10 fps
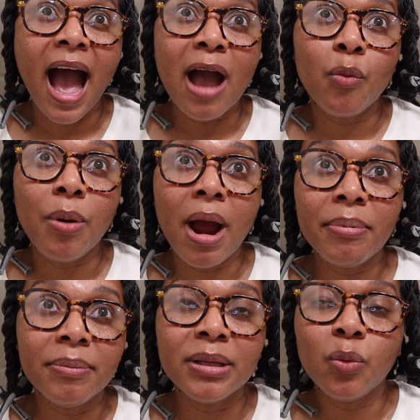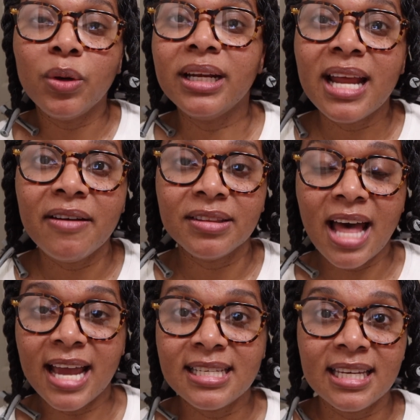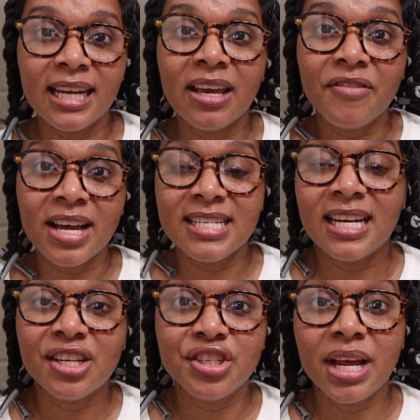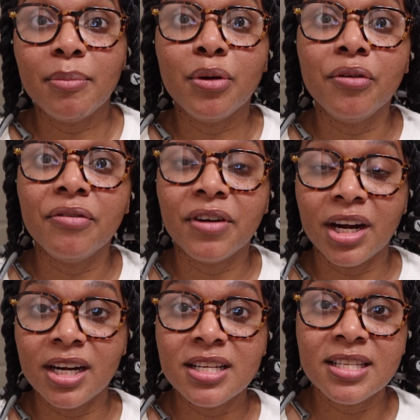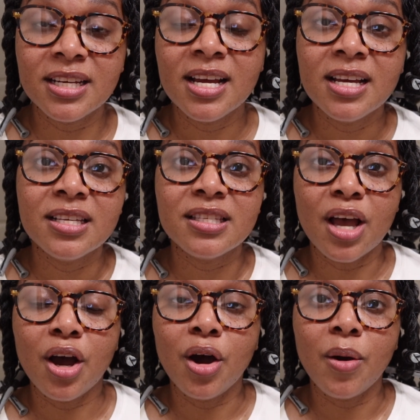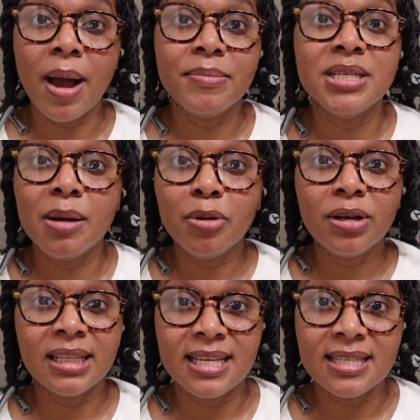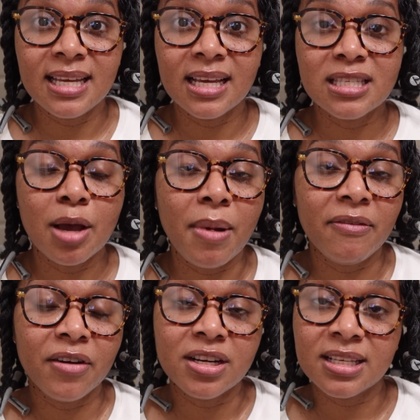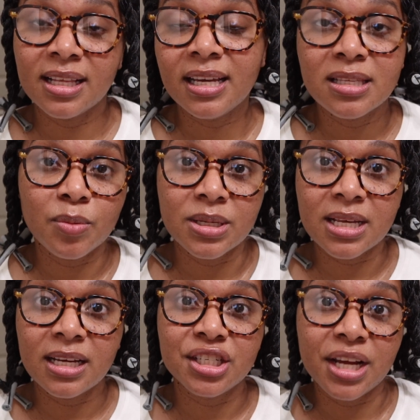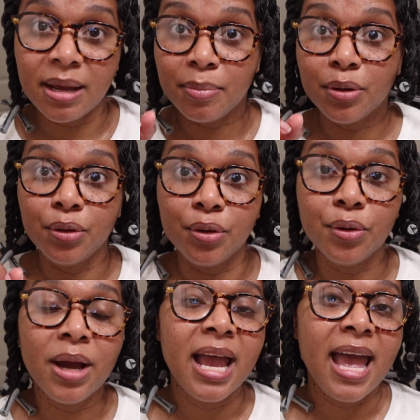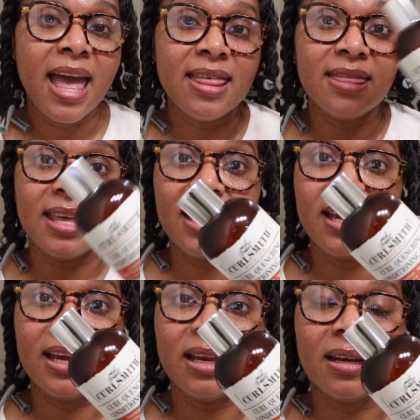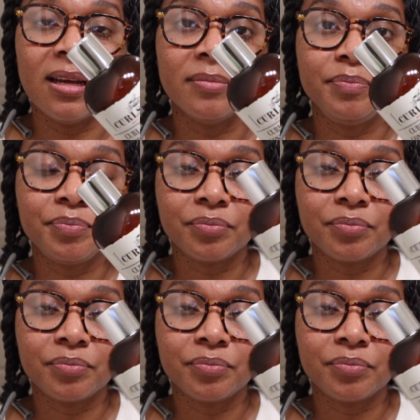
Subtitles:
I probably wouldn't have liked it if I didn't shampoo first. So I'm double cleansing. So my first cleanse was a shampoo and then,